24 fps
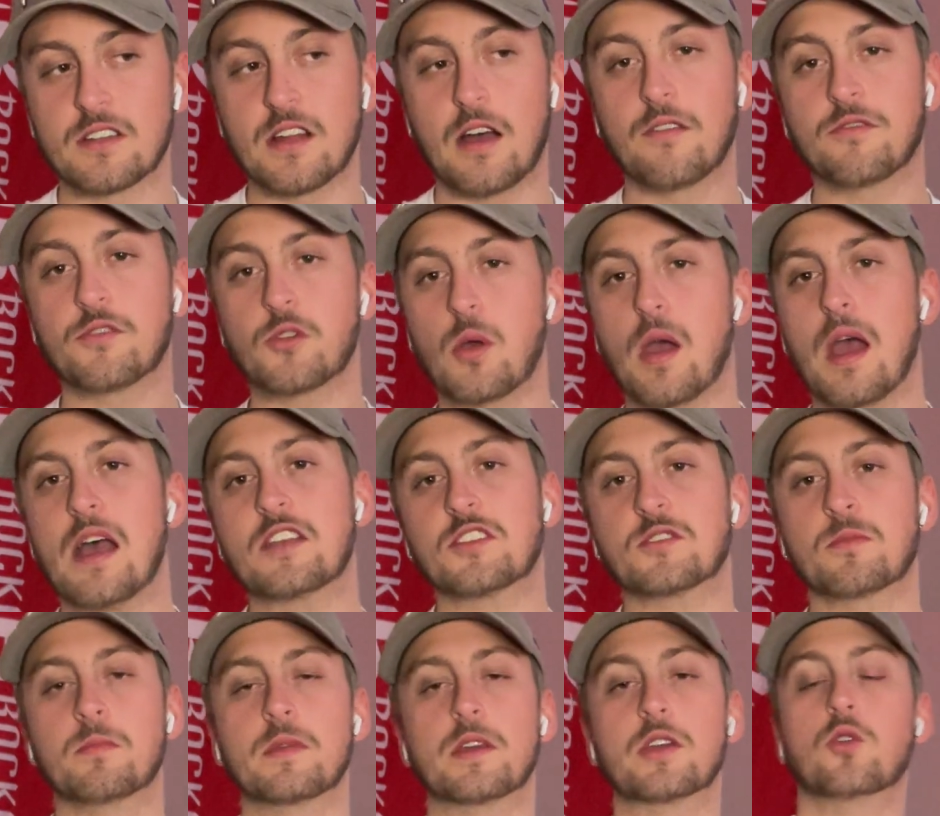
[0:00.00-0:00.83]
Now, if you
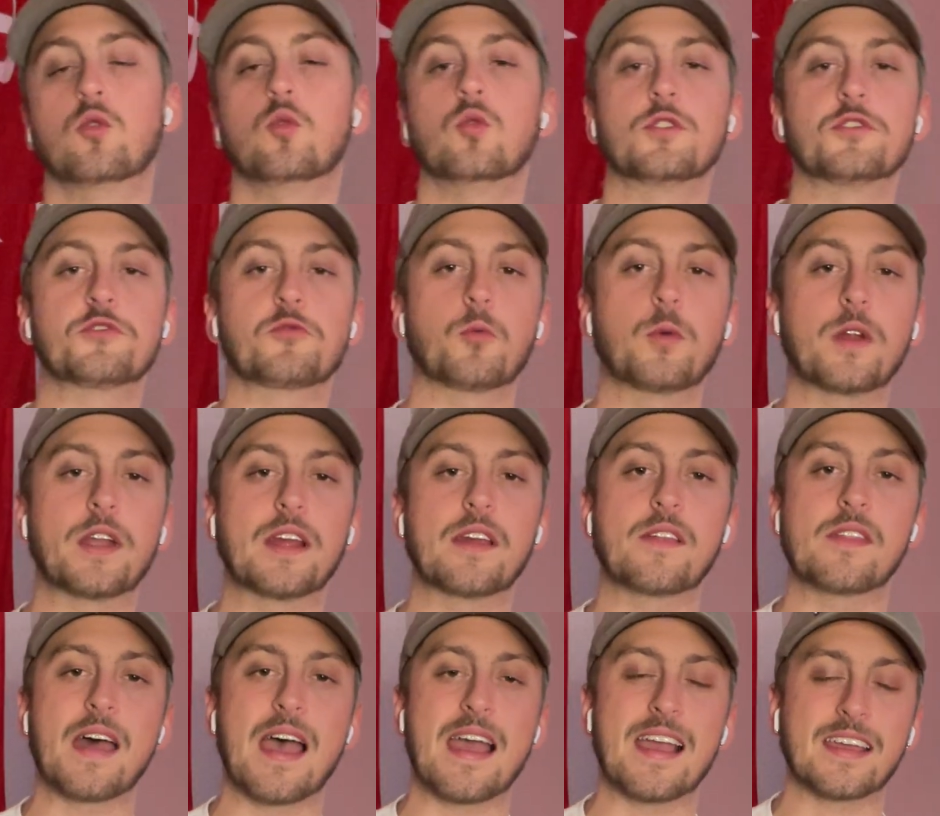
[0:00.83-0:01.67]
ask me who is
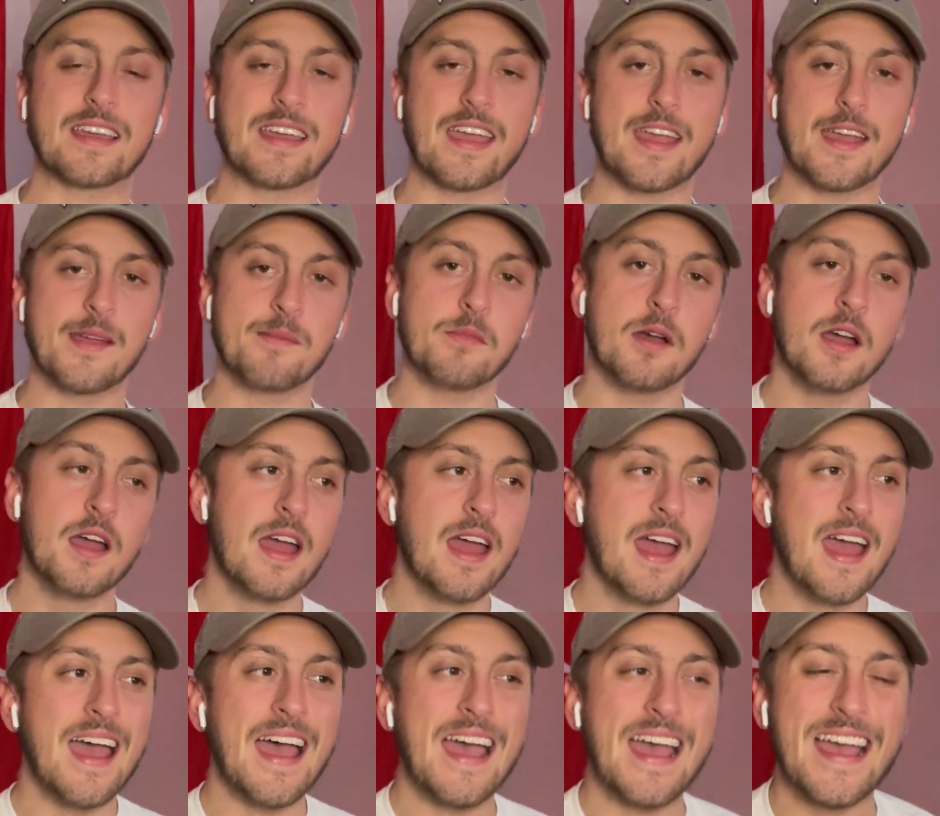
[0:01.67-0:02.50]
winning that game,
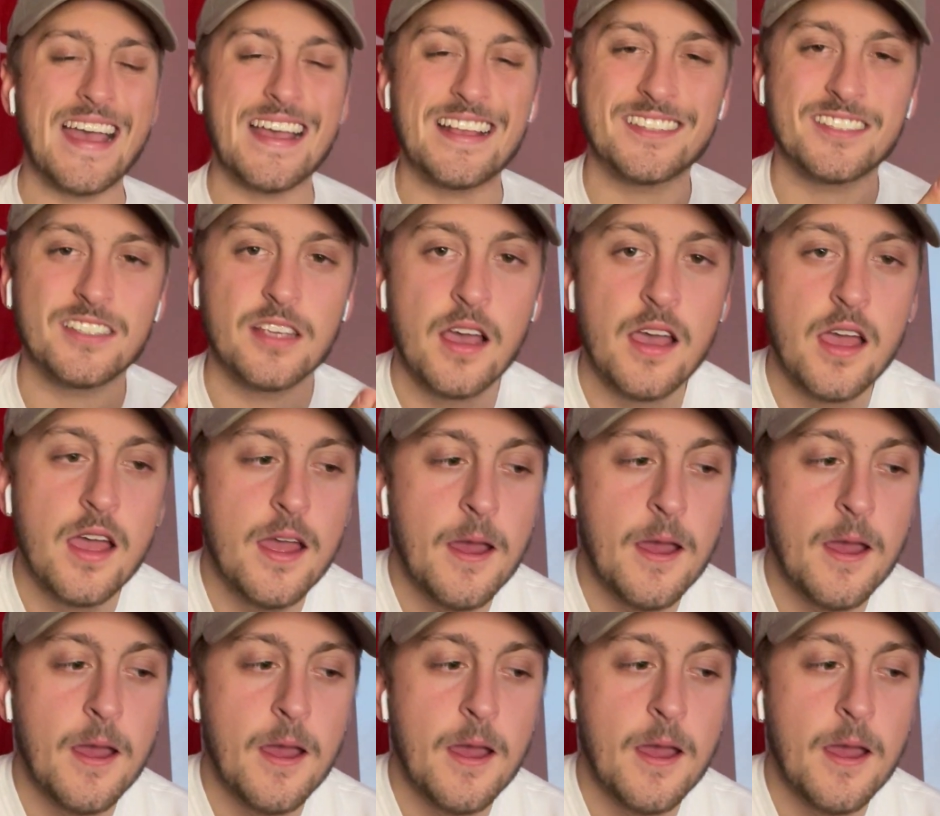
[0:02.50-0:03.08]
as